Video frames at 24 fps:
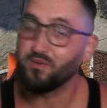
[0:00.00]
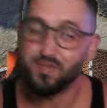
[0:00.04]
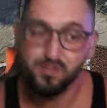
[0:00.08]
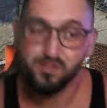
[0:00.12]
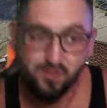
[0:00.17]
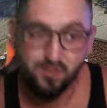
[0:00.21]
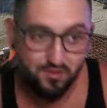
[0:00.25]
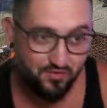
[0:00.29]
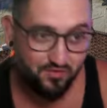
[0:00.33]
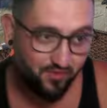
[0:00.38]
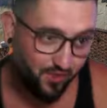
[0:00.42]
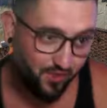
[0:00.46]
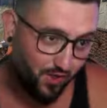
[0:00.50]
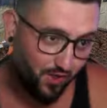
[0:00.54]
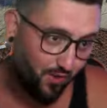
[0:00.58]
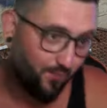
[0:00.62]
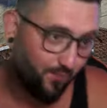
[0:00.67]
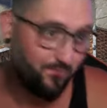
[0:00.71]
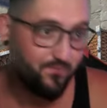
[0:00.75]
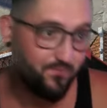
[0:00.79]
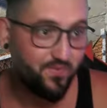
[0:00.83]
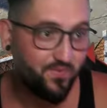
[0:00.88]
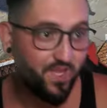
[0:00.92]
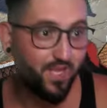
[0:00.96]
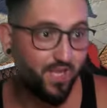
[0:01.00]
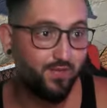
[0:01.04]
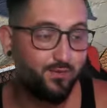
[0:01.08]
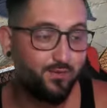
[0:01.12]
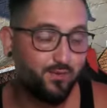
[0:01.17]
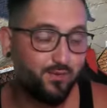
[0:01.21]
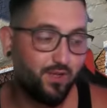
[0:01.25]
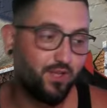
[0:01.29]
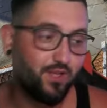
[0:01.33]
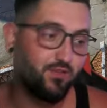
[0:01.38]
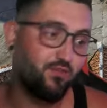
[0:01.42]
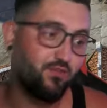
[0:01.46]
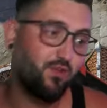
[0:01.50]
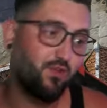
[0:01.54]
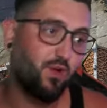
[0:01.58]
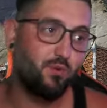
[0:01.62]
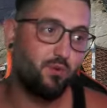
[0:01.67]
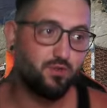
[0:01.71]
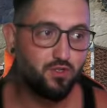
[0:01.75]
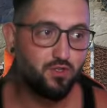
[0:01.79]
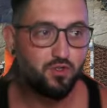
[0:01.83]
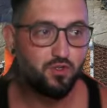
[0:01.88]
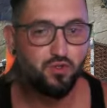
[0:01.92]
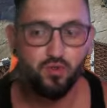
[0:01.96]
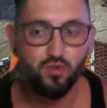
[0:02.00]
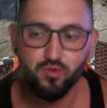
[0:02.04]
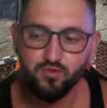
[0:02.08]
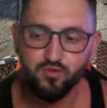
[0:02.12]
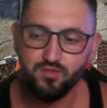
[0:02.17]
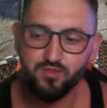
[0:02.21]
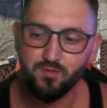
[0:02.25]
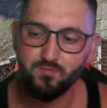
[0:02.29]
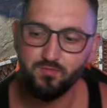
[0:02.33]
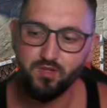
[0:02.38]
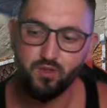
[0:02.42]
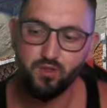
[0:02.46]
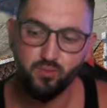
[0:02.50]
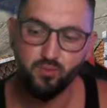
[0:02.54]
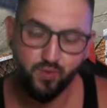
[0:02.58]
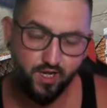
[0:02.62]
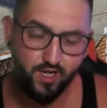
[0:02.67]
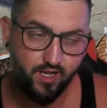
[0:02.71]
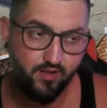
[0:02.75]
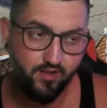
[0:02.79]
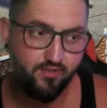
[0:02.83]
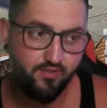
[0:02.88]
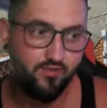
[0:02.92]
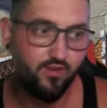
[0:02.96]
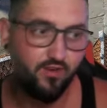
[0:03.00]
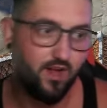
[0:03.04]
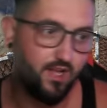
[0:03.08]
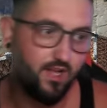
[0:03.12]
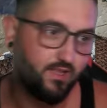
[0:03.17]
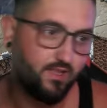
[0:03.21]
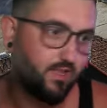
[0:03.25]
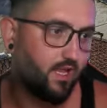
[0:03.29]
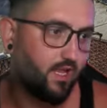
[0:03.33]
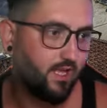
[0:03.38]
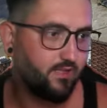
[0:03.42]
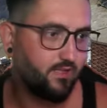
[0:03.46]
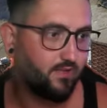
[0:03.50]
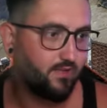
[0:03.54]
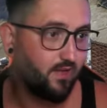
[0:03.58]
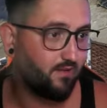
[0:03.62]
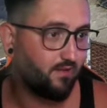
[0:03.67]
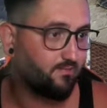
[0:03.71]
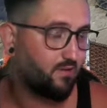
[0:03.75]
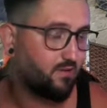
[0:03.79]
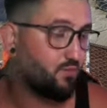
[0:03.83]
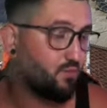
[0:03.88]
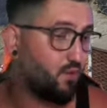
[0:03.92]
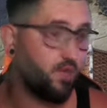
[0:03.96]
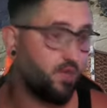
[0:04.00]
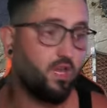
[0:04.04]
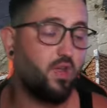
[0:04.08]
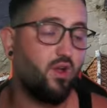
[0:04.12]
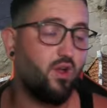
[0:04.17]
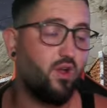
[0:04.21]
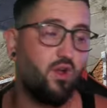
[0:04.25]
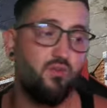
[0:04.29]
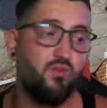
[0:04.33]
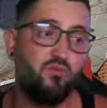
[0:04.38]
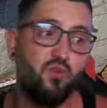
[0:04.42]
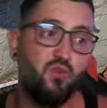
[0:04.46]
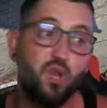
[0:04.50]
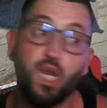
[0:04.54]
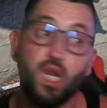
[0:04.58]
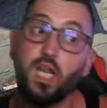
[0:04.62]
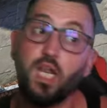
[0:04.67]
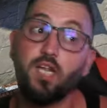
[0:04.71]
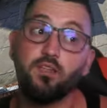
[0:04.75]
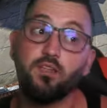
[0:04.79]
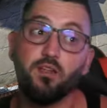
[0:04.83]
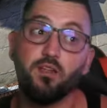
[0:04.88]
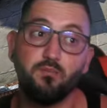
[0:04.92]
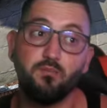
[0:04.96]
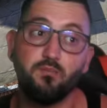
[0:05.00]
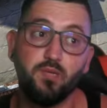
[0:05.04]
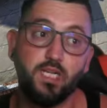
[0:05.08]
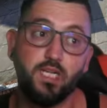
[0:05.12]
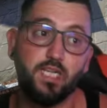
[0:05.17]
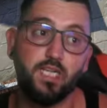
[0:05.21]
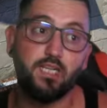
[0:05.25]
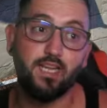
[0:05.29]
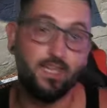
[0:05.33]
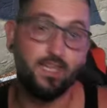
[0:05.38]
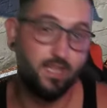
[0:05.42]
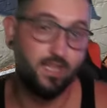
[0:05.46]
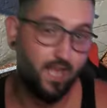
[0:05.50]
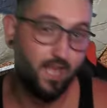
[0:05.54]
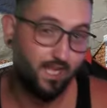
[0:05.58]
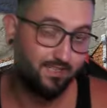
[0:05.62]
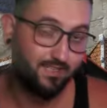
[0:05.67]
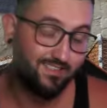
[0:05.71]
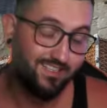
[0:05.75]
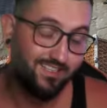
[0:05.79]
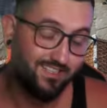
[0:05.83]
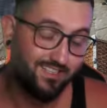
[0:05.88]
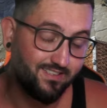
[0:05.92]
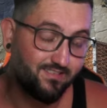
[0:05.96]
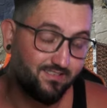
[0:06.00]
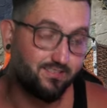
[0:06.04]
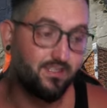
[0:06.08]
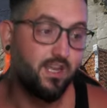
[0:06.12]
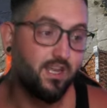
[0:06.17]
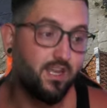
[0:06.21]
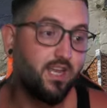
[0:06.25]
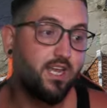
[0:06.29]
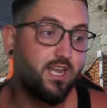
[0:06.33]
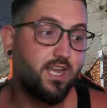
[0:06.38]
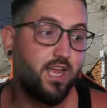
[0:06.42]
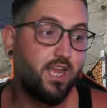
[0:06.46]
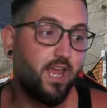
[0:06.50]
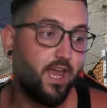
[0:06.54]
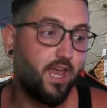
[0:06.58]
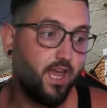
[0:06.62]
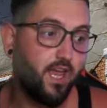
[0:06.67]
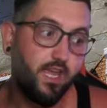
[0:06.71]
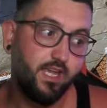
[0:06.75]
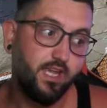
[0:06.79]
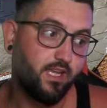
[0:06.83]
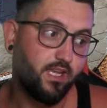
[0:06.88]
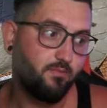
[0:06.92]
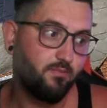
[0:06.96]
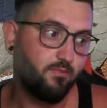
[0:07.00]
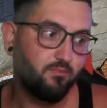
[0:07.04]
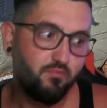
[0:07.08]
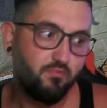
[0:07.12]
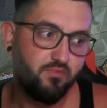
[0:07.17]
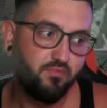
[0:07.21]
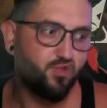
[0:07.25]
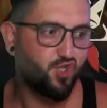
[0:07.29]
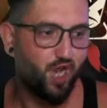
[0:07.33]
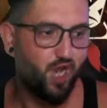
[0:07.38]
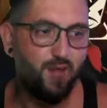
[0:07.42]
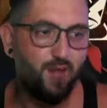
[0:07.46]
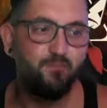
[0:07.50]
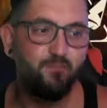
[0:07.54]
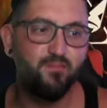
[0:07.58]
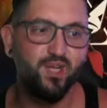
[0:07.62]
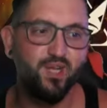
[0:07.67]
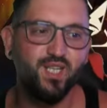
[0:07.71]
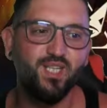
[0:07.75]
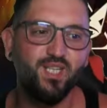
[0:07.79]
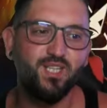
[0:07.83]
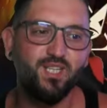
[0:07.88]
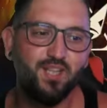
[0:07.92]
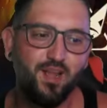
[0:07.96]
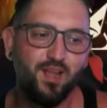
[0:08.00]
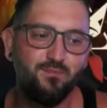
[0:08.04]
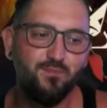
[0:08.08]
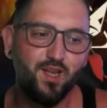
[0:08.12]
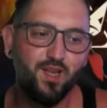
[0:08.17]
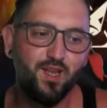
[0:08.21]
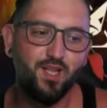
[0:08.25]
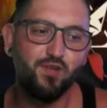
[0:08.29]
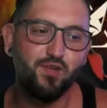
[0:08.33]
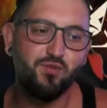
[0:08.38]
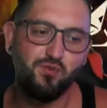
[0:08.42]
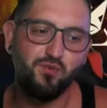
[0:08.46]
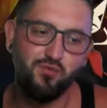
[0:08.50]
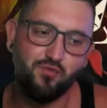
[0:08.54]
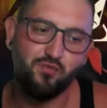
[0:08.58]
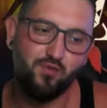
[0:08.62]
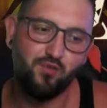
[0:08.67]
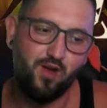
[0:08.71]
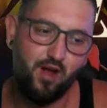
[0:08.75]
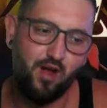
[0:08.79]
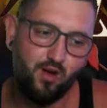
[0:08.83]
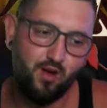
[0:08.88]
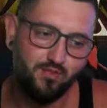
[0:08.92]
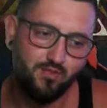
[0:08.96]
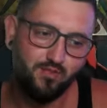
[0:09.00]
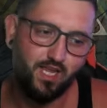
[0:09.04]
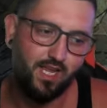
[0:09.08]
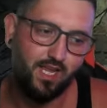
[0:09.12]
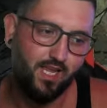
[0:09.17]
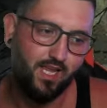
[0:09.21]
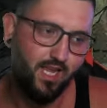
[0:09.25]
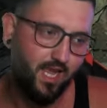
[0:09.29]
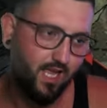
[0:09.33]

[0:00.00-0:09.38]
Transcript: Legends video. In today's video, I want to show you something really fun that I've been working on for a little bit, and that is a champion that I managed to found that